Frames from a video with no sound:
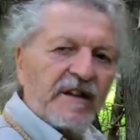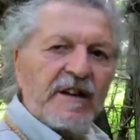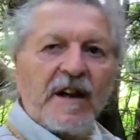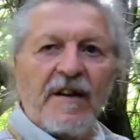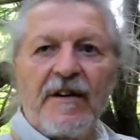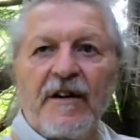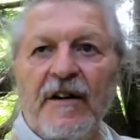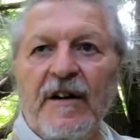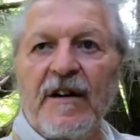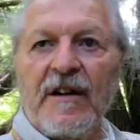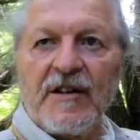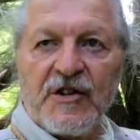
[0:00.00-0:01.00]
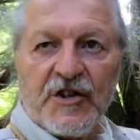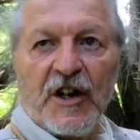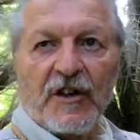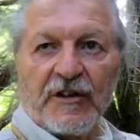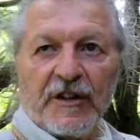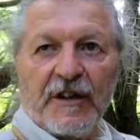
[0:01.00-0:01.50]
the other
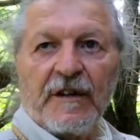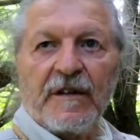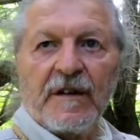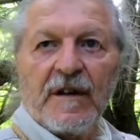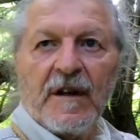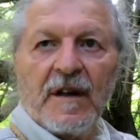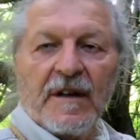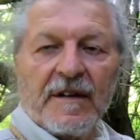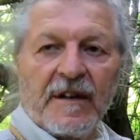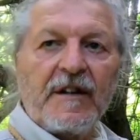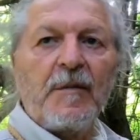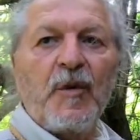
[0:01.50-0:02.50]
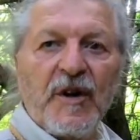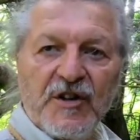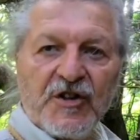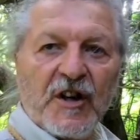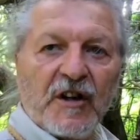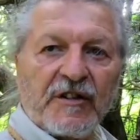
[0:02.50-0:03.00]
shelter, the debris
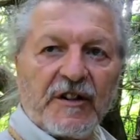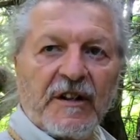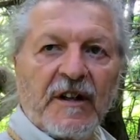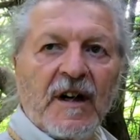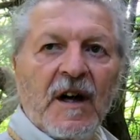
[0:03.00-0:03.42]
shelter,